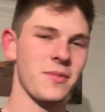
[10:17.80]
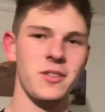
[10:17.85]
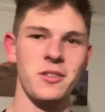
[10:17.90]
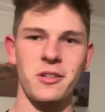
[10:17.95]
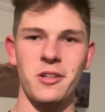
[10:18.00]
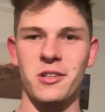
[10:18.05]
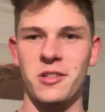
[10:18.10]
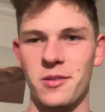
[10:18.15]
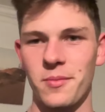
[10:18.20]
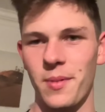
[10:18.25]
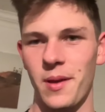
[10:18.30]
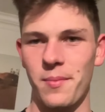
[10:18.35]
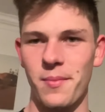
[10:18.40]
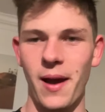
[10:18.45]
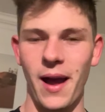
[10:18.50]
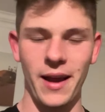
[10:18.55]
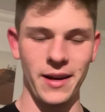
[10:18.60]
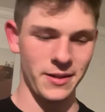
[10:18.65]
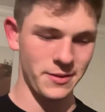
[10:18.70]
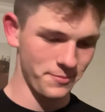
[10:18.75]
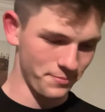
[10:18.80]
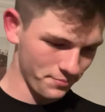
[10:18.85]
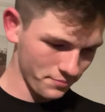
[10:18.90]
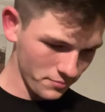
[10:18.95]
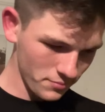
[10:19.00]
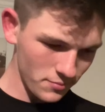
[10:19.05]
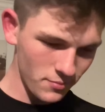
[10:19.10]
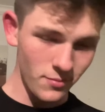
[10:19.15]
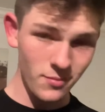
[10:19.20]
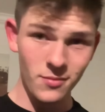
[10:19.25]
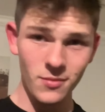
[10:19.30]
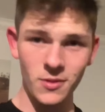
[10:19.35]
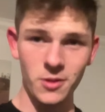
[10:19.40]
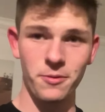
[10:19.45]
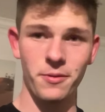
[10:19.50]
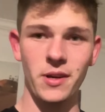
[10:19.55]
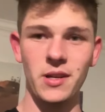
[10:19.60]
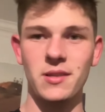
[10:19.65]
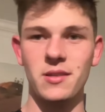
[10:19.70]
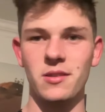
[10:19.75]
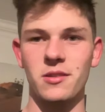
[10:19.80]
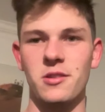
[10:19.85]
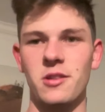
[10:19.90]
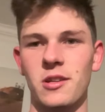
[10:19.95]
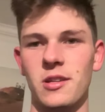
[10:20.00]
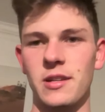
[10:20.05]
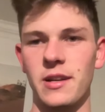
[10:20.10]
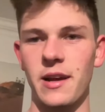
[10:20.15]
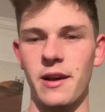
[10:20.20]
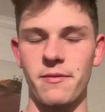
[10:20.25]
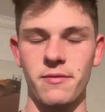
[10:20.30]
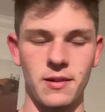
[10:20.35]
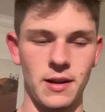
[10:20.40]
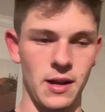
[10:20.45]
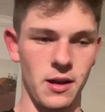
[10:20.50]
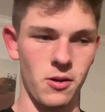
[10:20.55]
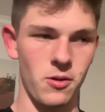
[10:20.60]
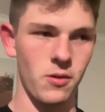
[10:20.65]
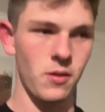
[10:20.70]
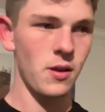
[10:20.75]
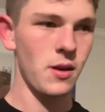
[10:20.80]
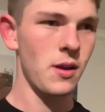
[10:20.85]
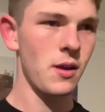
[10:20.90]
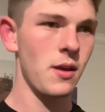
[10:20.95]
It's good to be back. Reese has just left now.